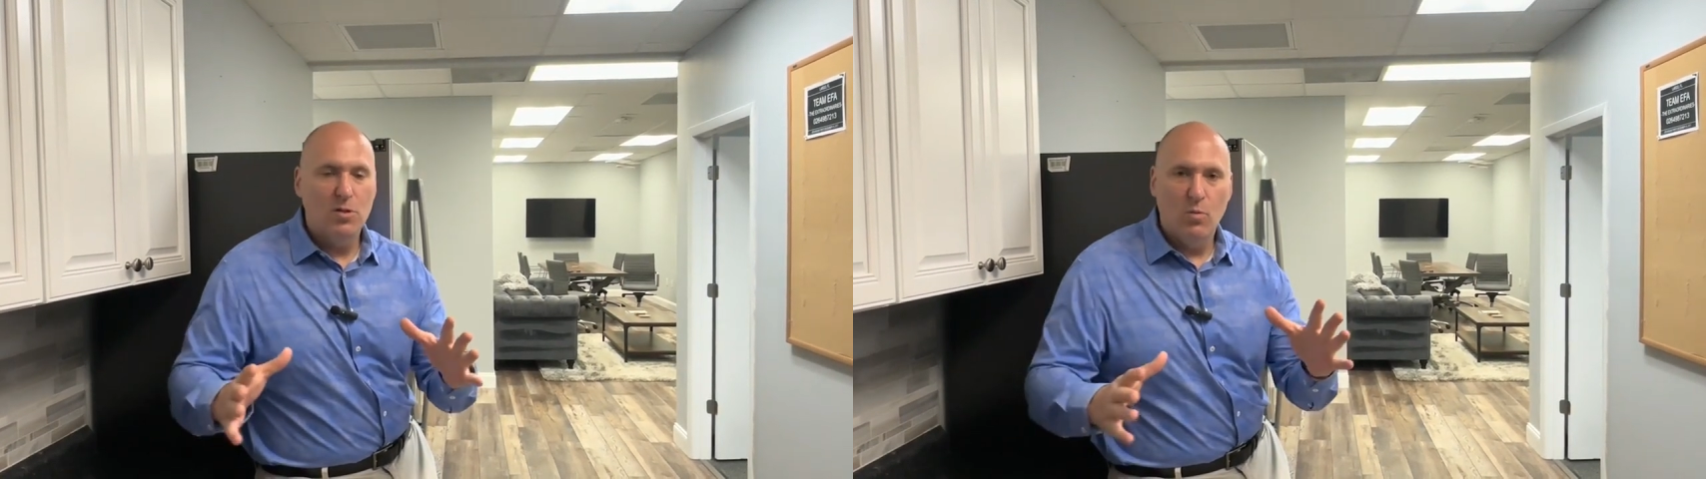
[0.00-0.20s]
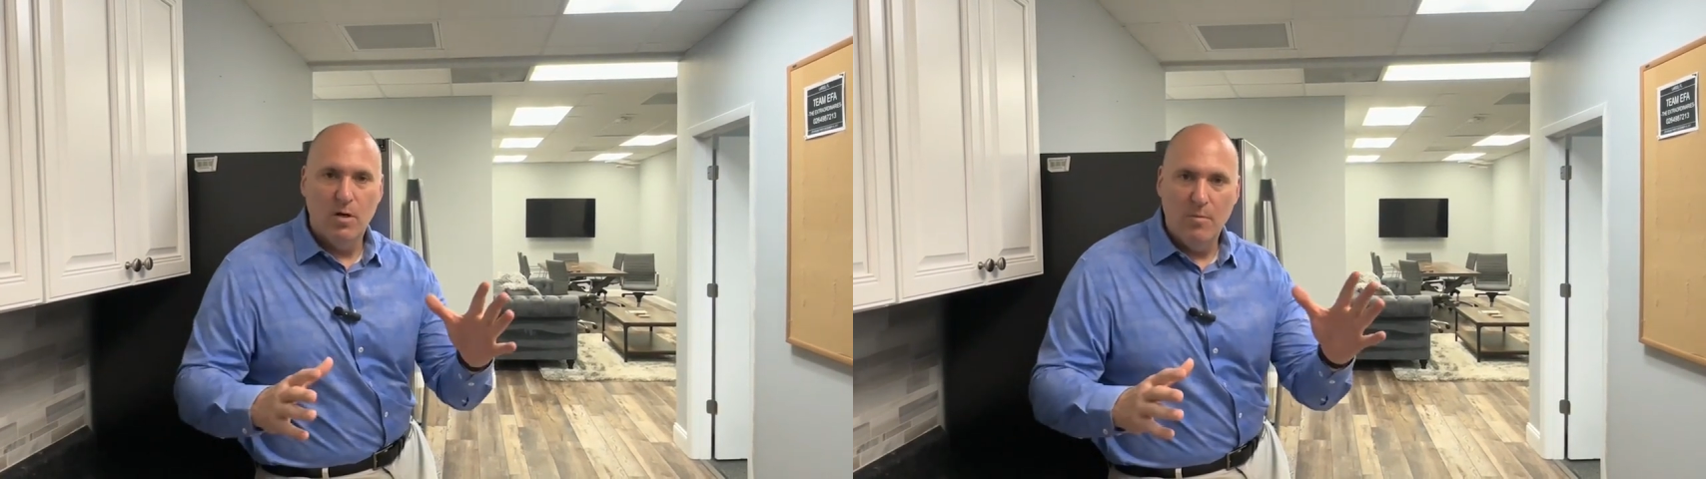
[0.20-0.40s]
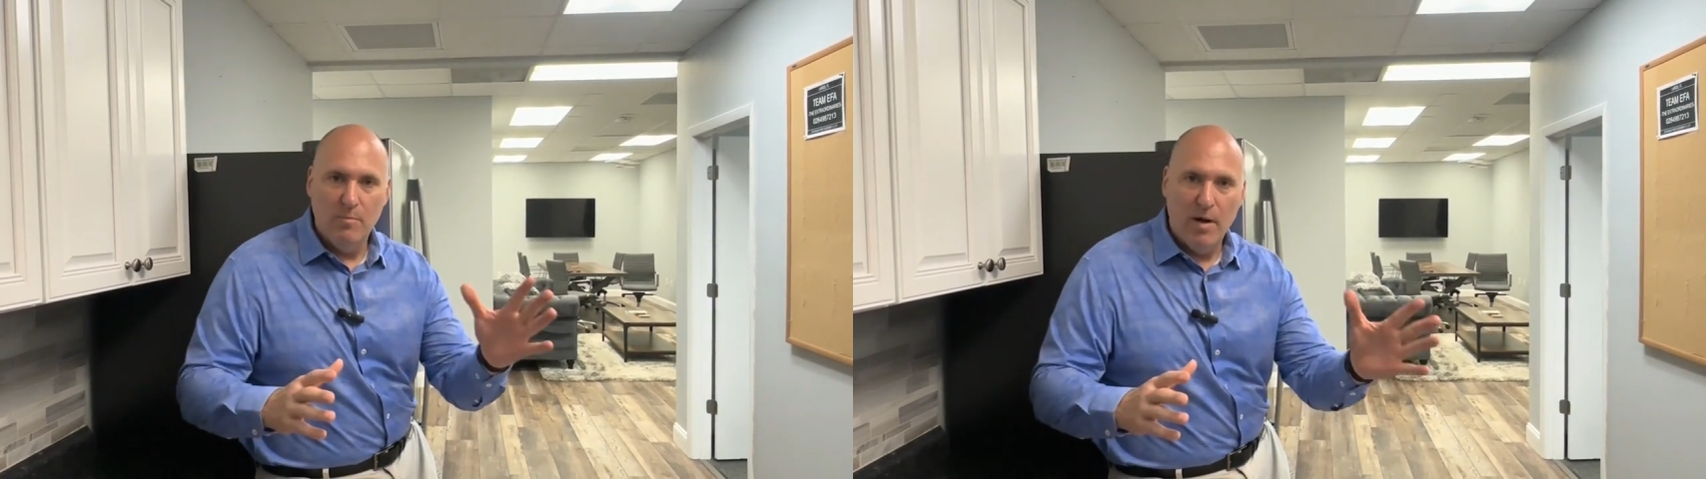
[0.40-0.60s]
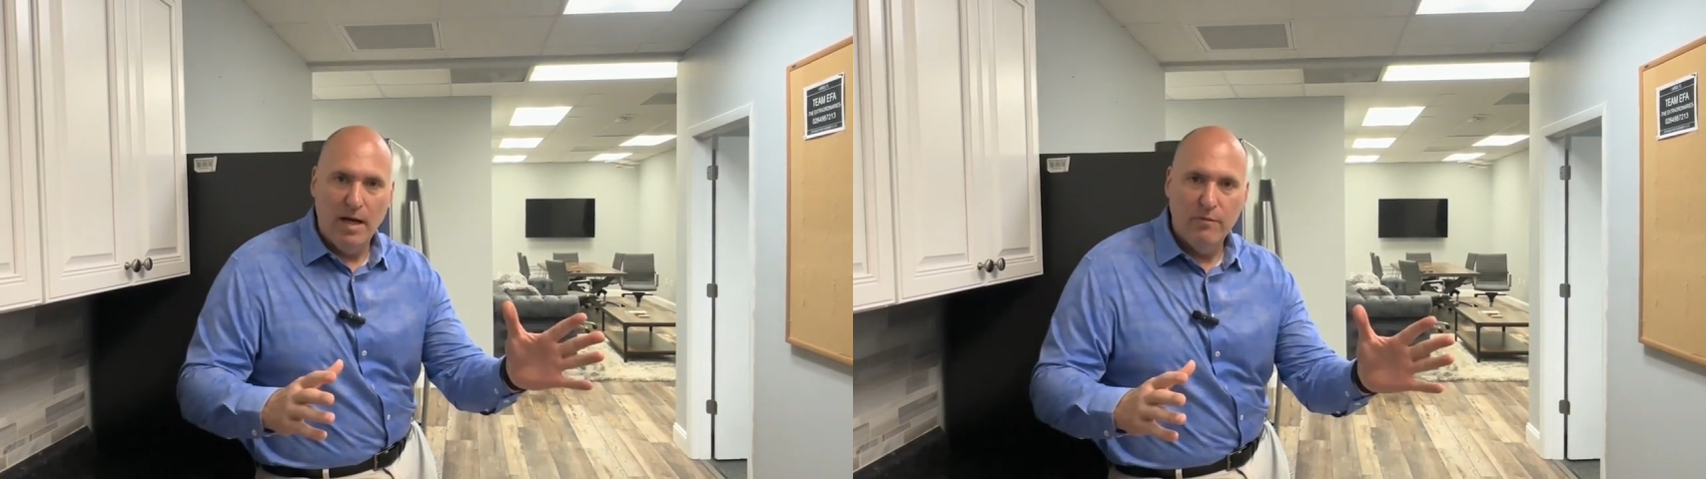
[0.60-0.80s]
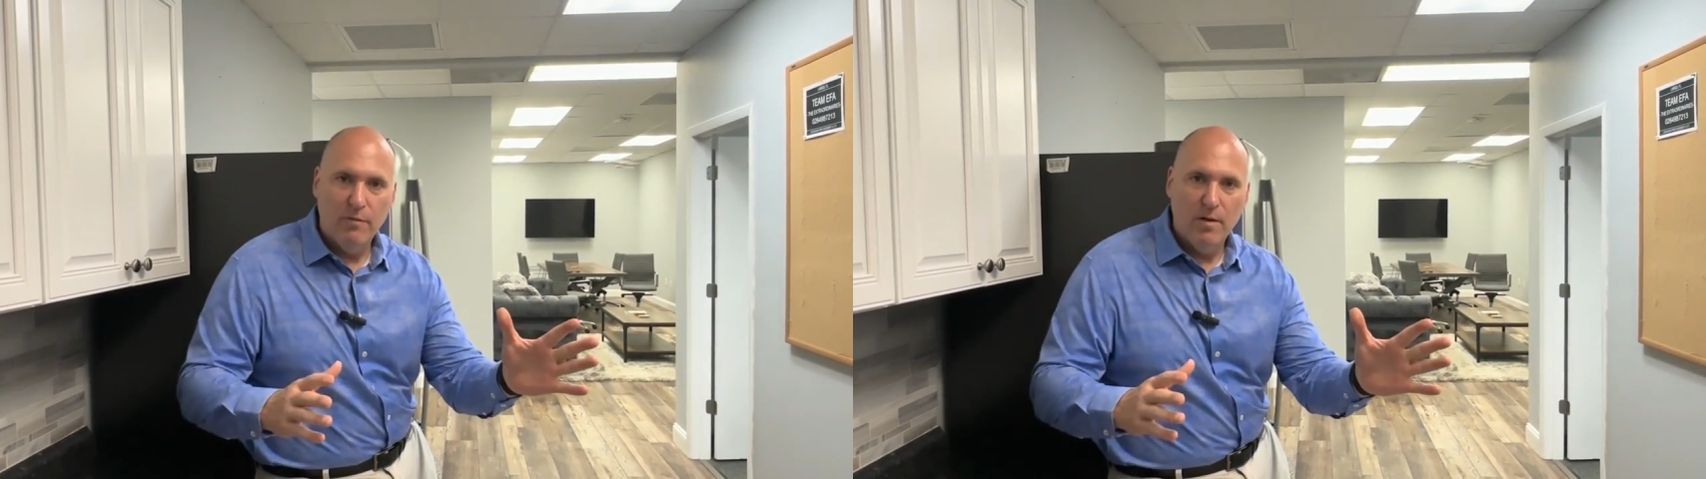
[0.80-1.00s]
you want to be
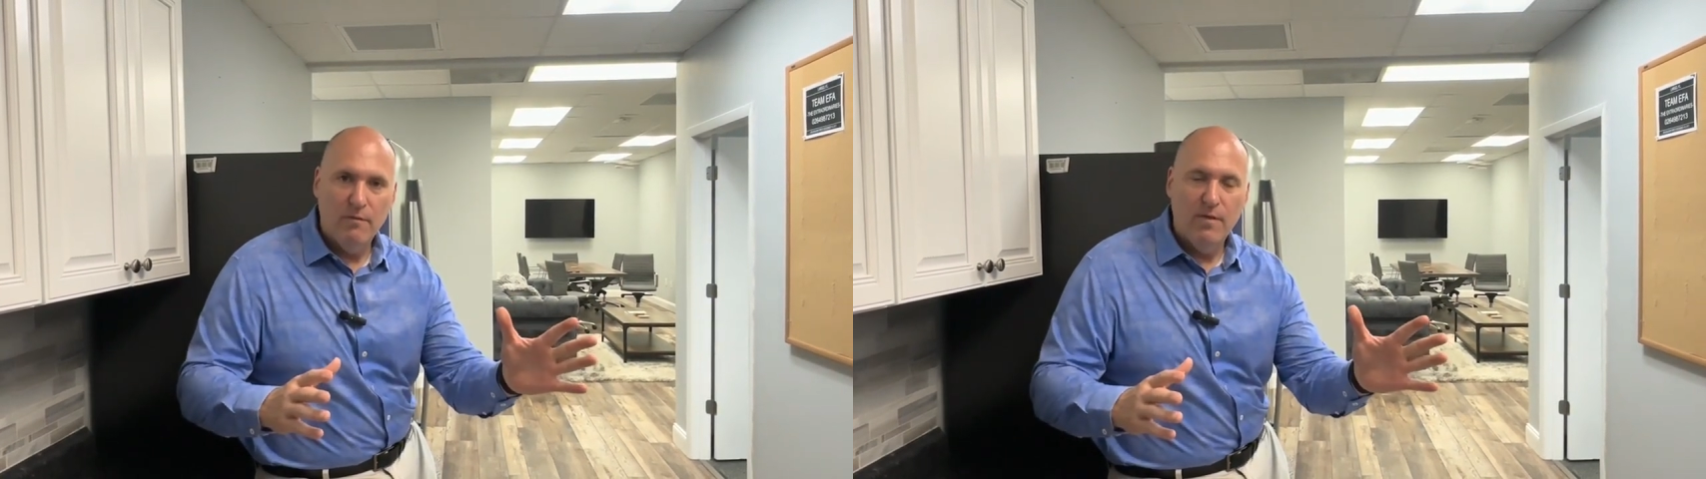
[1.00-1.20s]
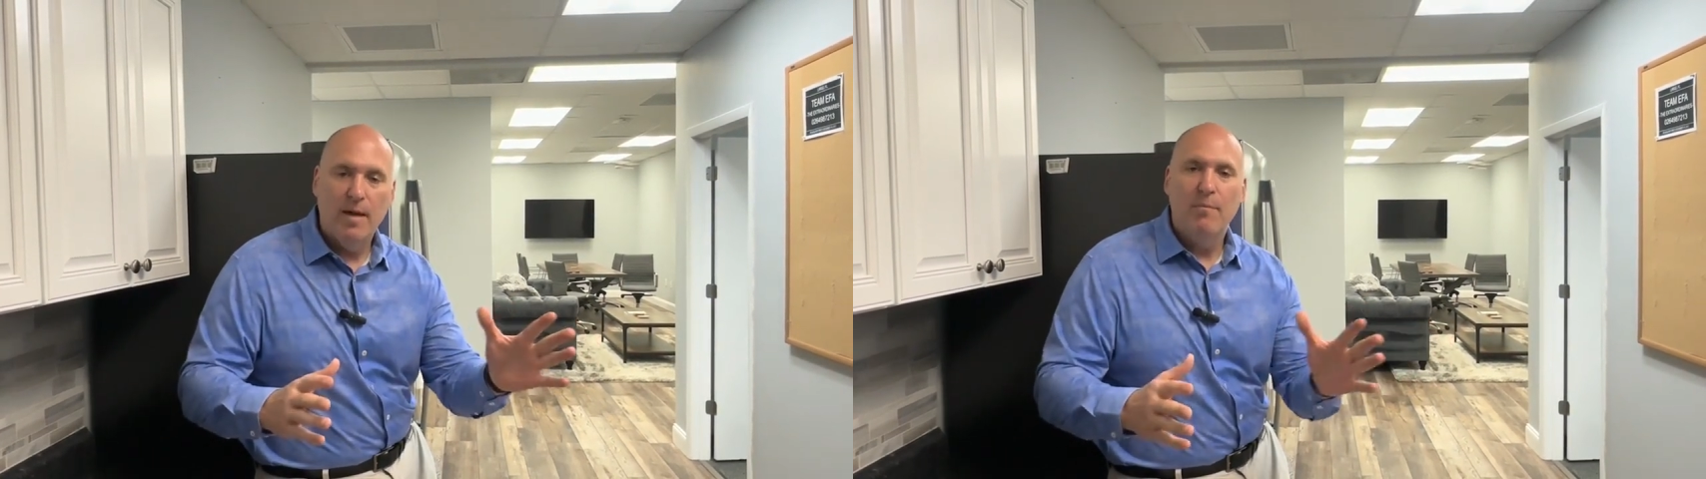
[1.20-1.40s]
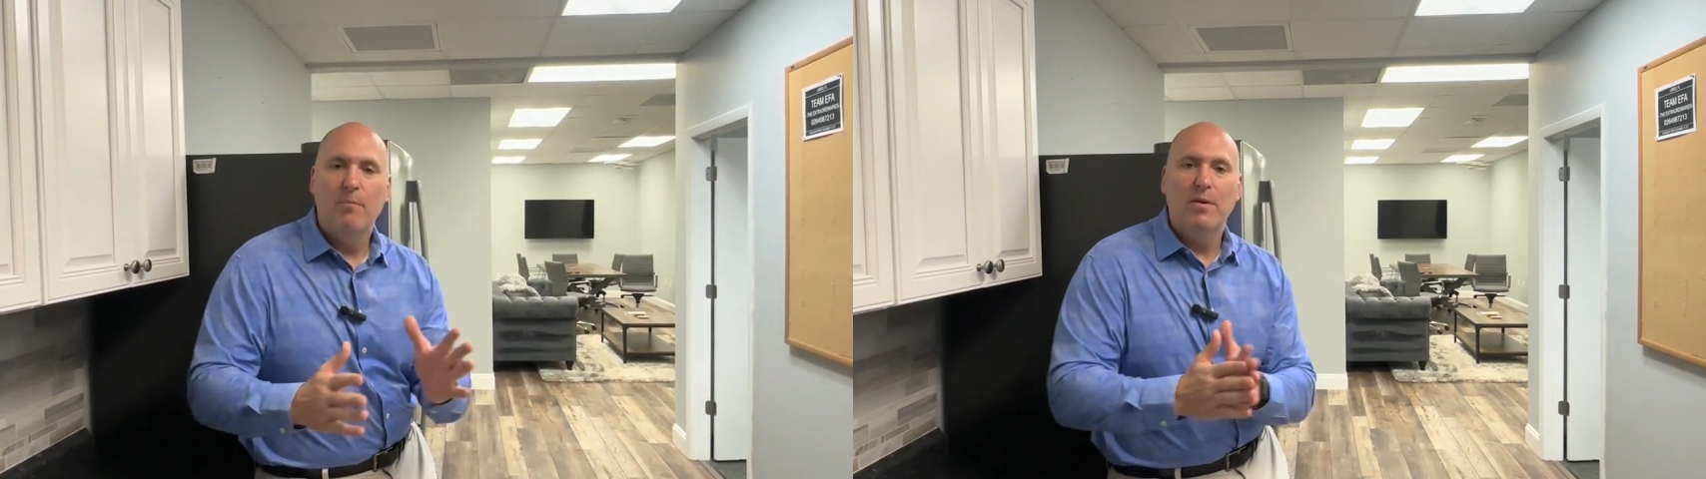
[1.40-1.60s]
mindful of them,